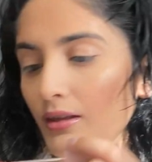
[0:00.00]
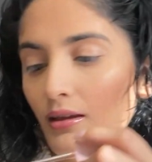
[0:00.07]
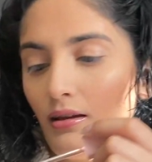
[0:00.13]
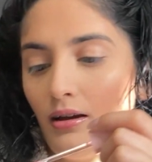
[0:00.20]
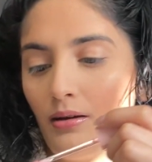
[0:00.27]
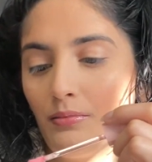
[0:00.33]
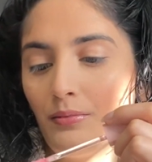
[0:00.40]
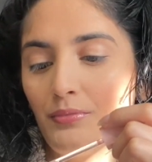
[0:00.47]

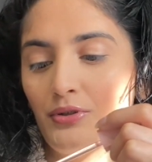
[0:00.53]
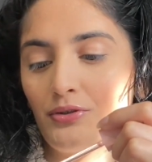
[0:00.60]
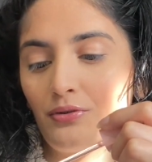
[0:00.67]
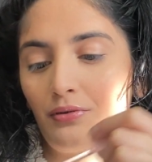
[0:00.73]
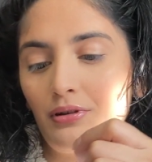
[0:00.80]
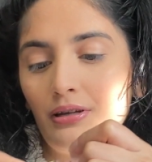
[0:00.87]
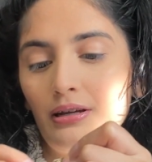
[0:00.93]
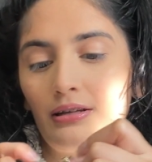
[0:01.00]
Let me show
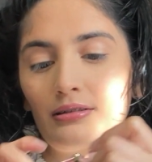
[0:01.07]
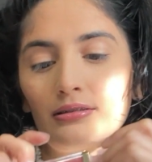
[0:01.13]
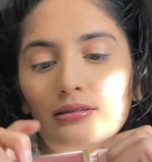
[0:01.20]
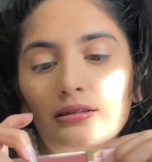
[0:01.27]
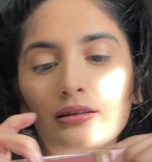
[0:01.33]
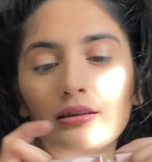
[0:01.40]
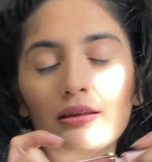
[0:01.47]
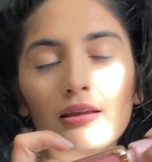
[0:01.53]
you guys
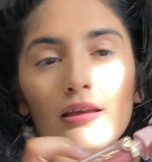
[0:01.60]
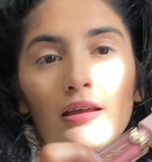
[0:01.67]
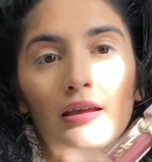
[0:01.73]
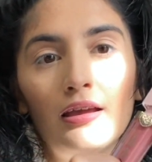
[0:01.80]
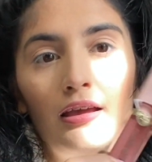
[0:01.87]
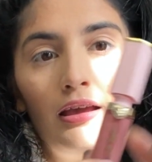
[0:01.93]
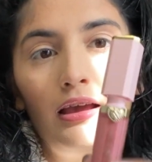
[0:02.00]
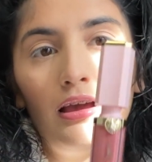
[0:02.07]

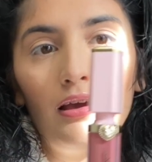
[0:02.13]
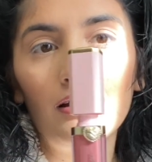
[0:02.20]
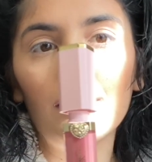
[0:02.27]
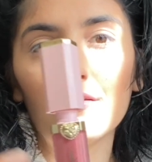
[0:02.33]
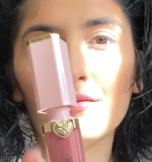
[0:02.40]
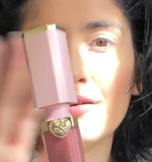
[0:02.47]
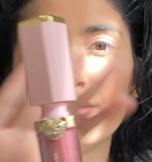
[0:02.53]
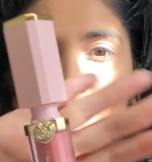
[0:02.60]
how
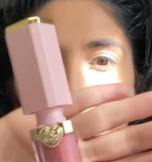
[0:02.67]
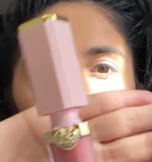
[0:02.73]
the